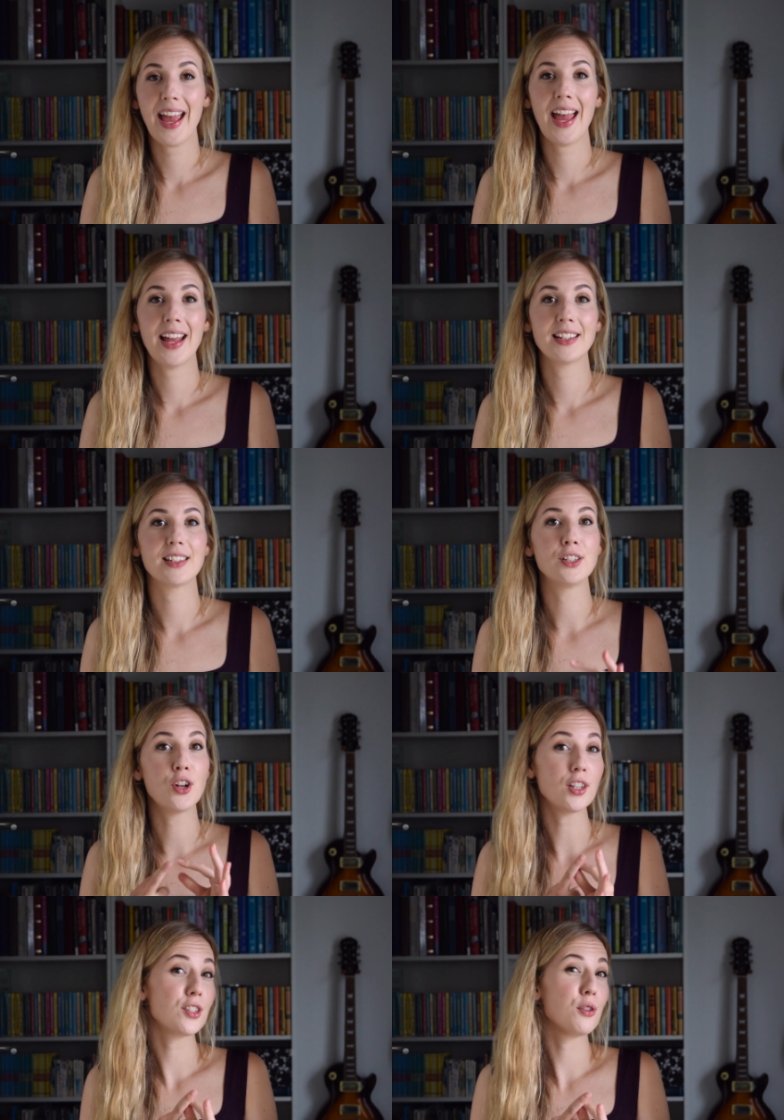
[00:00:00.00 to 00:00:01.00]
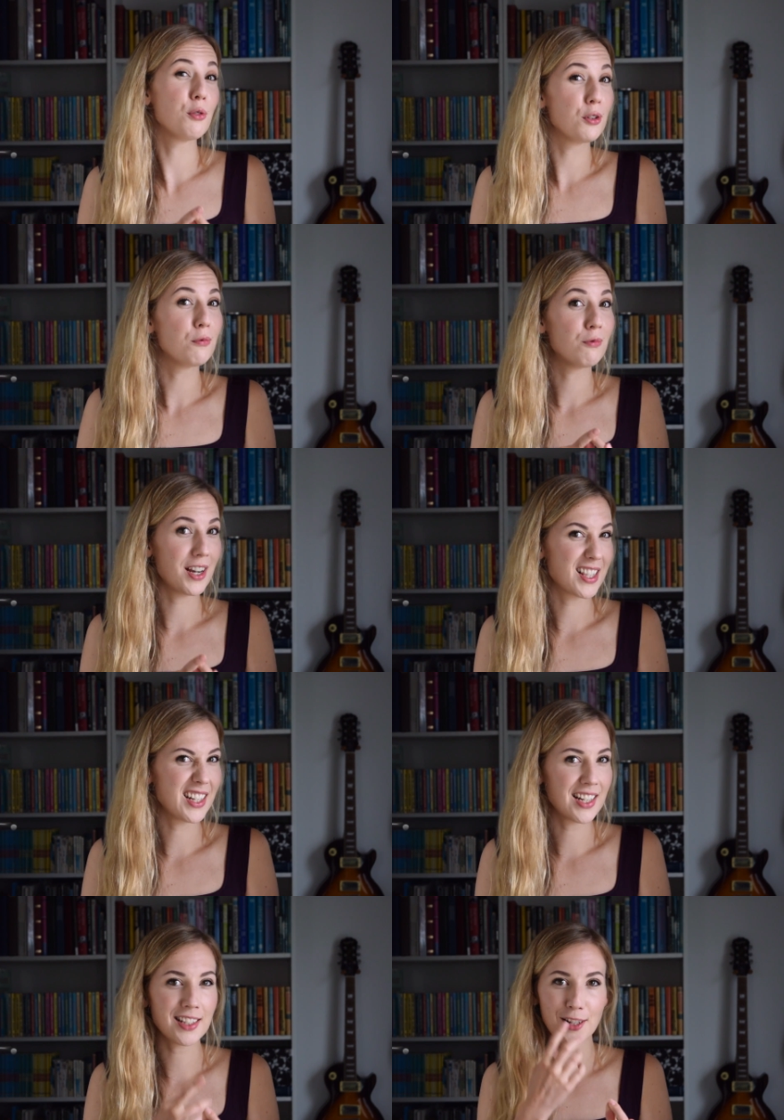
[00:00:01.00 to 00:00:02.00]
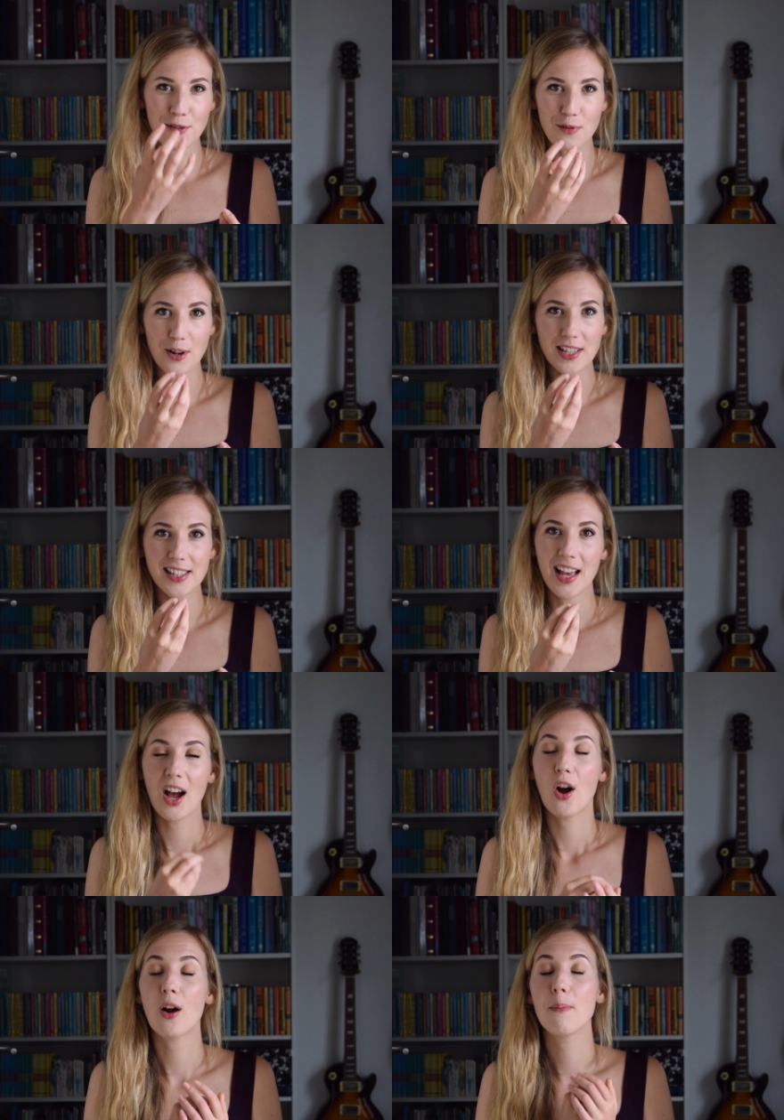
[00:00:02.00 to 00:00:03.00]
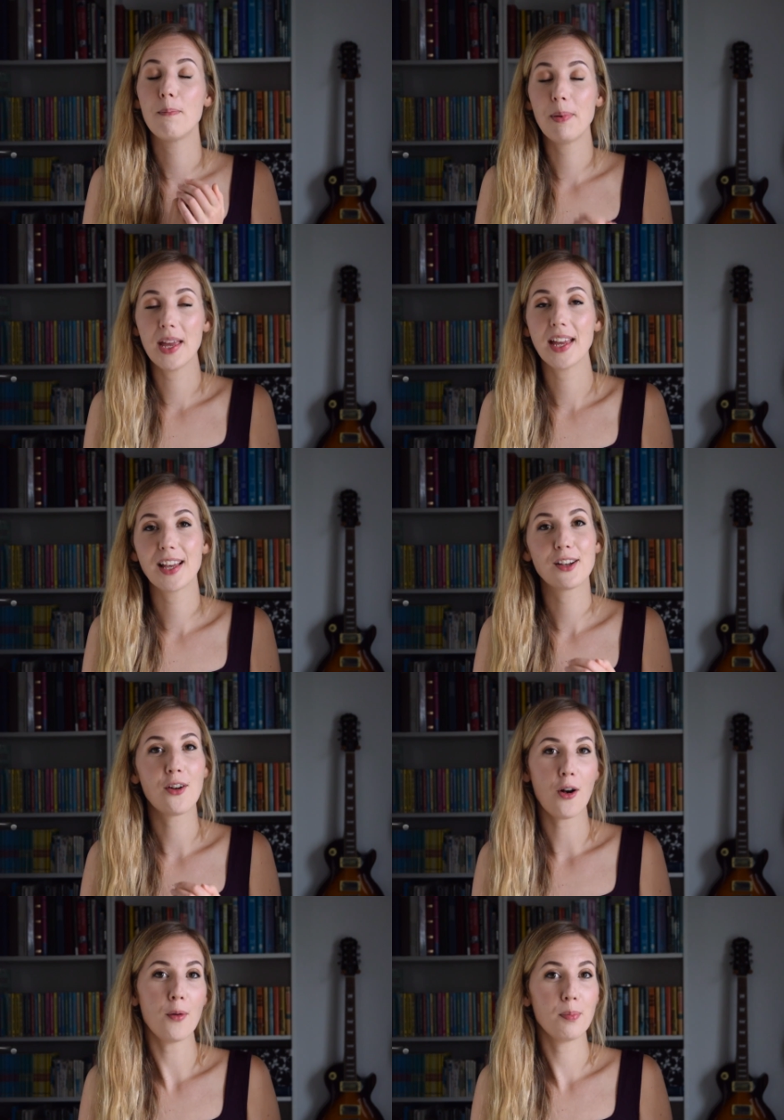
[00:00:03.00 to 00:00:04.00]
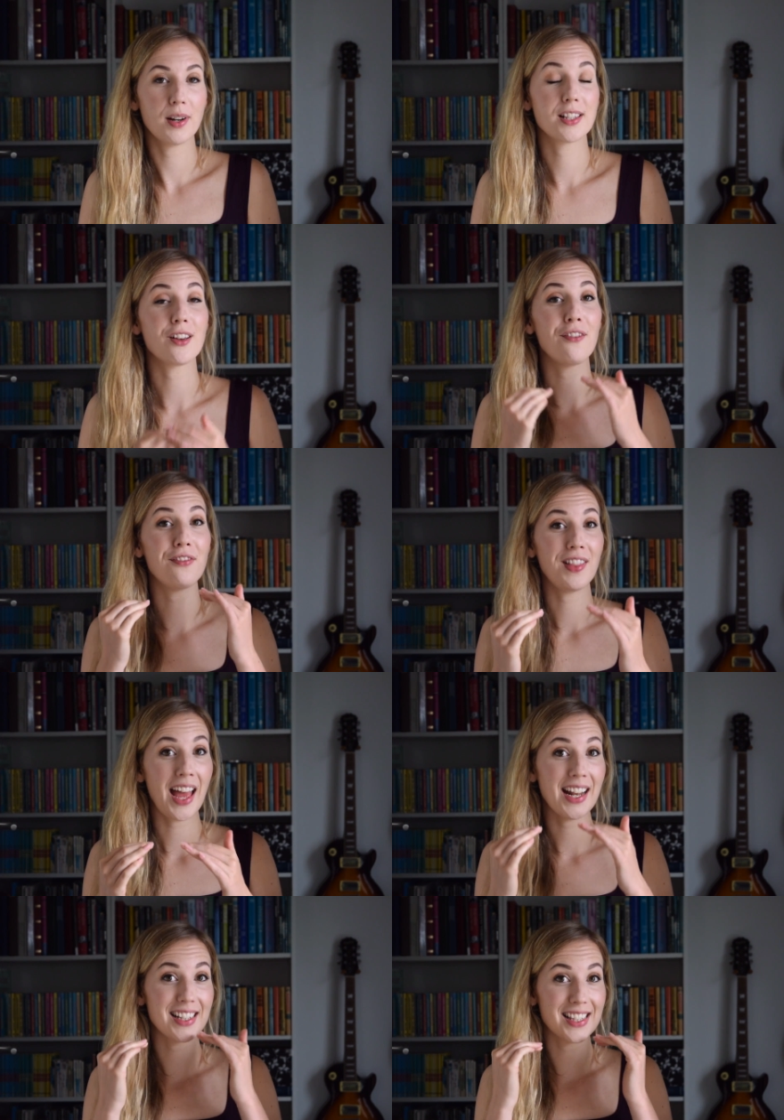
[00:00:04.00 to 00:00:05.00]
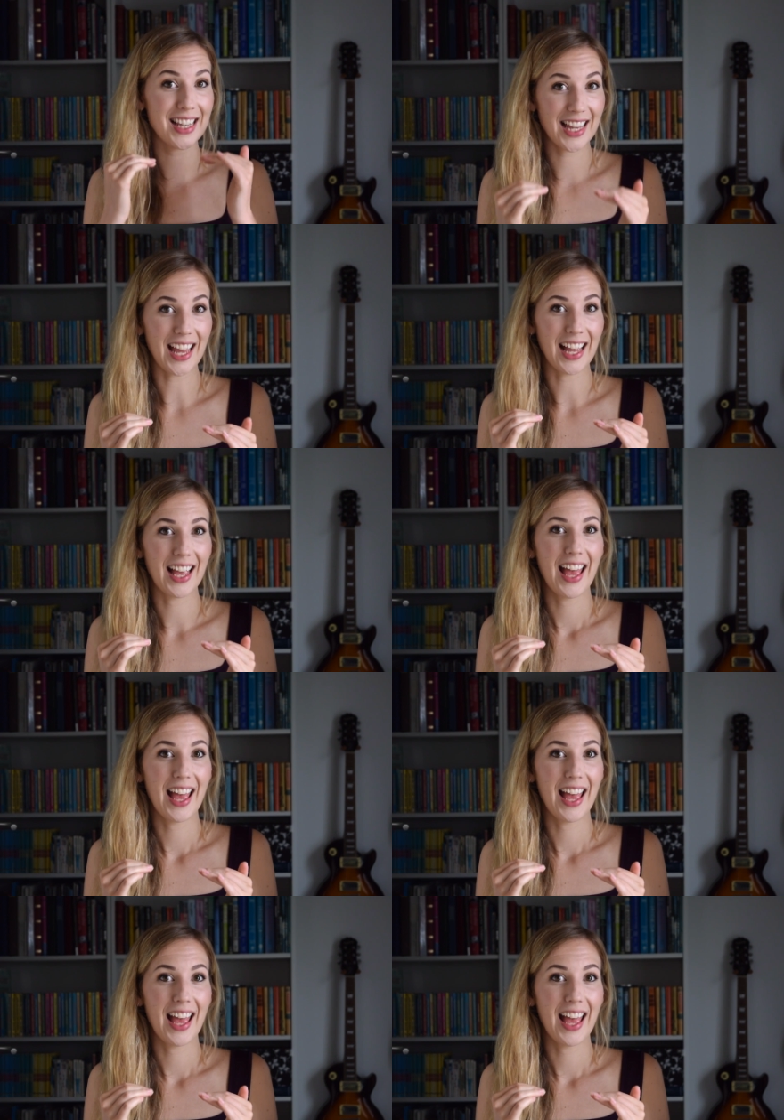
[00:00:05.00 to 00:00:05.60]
and not so good resonance in your voice are big culprits of flat singing.